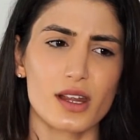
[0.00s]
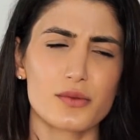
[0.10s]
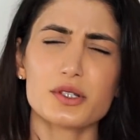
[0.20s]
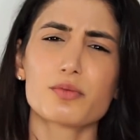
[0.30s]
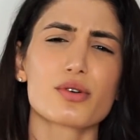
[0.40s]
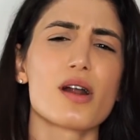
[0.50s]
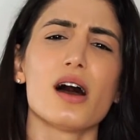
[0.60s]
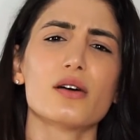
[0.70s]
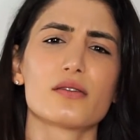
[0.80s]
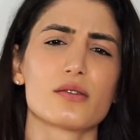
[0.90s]
I wasn't
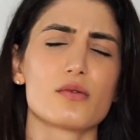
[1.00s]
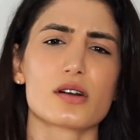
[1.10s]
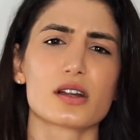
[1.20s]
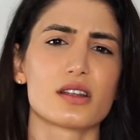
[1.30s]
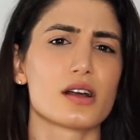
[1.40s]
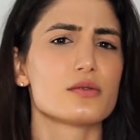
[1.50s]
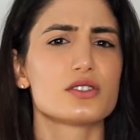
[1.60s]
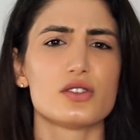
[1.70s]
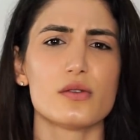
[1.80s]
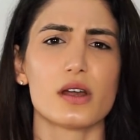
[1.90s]
proud of the work that I
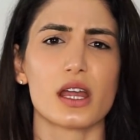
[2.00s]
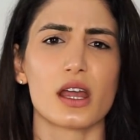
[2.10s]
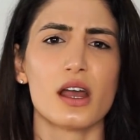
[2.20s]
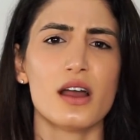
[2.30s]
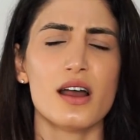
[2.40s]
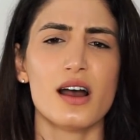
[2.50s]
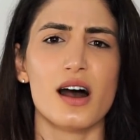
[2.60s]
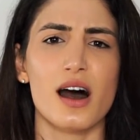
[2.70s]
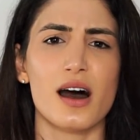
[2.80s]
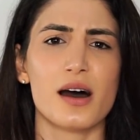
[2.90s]
was doing,
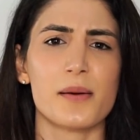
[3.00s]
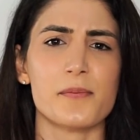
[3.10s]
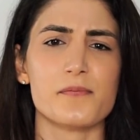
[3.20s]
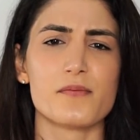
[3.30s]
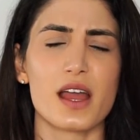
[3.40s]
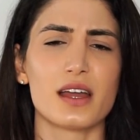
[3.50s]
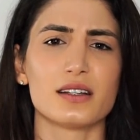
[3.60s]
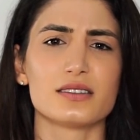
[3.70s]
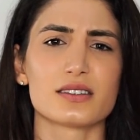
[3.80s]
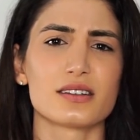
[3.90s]

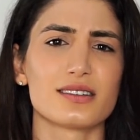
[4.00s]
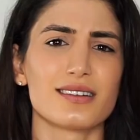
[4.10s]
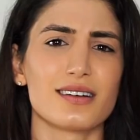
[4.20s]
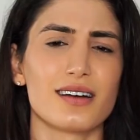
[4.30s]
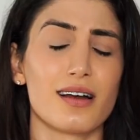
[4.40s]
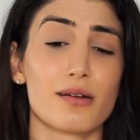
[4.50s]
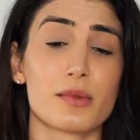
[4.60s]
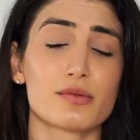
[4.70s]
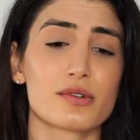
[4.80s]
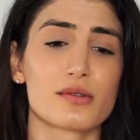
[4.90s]
and I
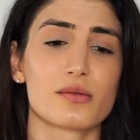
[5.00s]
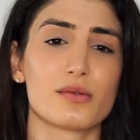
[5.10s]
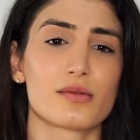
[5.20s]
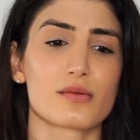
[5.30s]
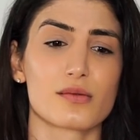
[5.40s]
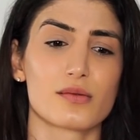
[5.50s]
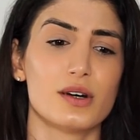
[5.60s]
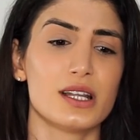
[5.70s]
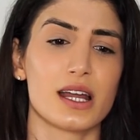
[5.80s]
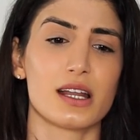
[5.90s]
remember
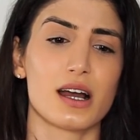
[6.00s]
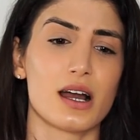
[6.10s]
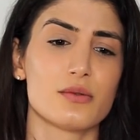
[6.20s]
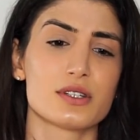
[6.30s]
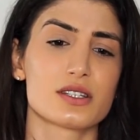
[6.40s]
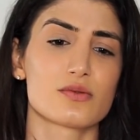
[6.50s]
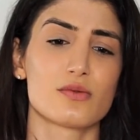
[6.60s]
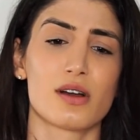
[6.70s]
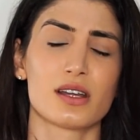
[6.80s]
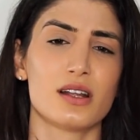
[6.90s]
one night I was
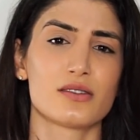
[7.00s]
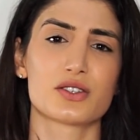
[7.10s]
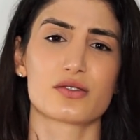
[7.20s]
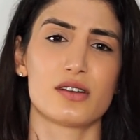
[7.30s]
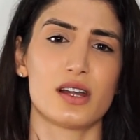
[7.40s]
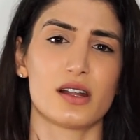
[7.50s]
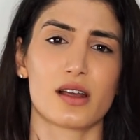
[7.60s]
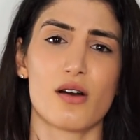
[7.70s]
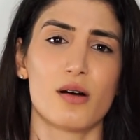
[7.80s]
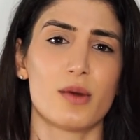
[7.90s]
walking down the street and
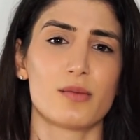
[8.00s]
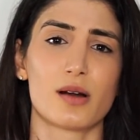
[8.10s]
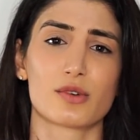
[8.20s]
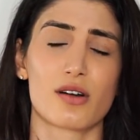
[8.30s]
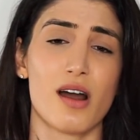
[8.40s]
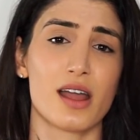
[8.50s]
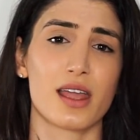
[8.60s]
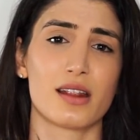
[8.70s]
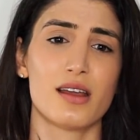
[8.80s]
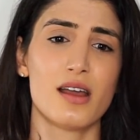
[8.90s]
I called my mom
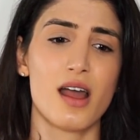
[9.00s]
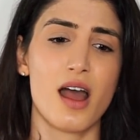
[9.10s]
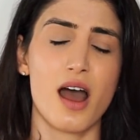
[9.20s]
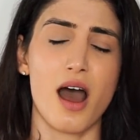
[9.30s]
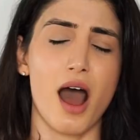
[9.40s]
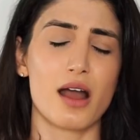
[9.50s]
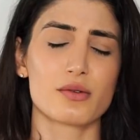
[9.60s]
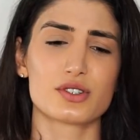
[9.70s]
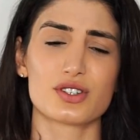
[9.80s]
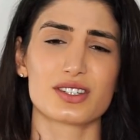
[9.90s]
crying, and I
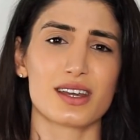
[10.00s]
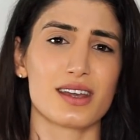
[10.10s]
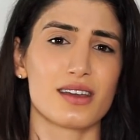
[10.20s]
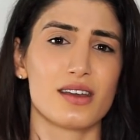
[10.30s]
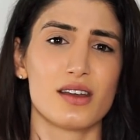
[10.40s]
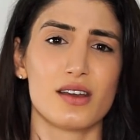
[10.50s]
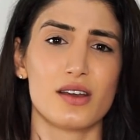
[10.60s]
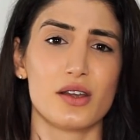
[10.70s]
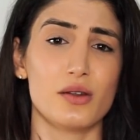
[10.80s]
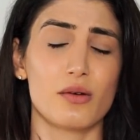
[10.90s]
was just like,
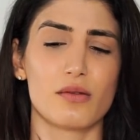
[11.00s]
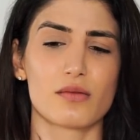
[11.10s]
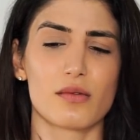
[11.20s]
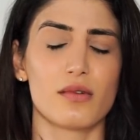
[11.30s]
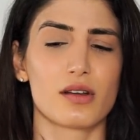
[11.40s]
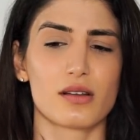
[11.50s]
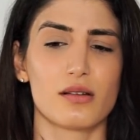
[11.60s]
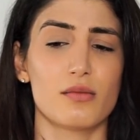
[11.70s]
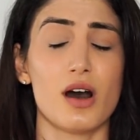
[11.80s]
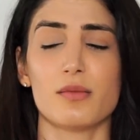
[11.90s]
you know,
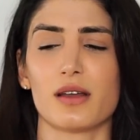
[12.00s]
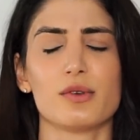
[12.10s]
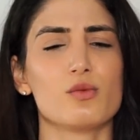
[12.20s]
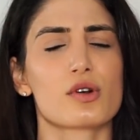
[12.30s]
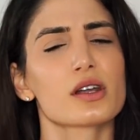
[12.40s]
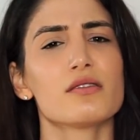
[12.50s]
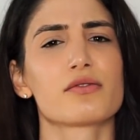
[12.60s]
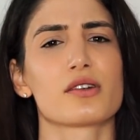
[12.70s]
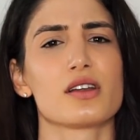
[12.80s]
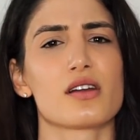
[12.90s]
Mom, I've been working
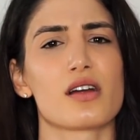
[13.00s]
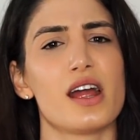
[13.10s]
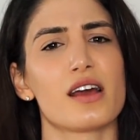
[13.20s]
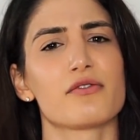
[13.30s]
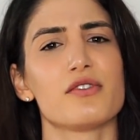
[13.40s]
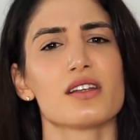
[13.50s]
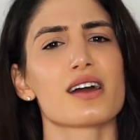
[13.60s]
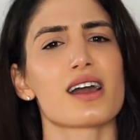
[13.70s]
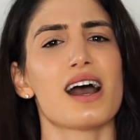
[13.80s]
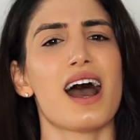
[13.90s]
for a year and I feel
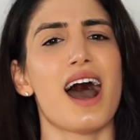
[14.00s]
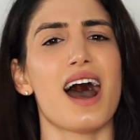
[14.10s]
like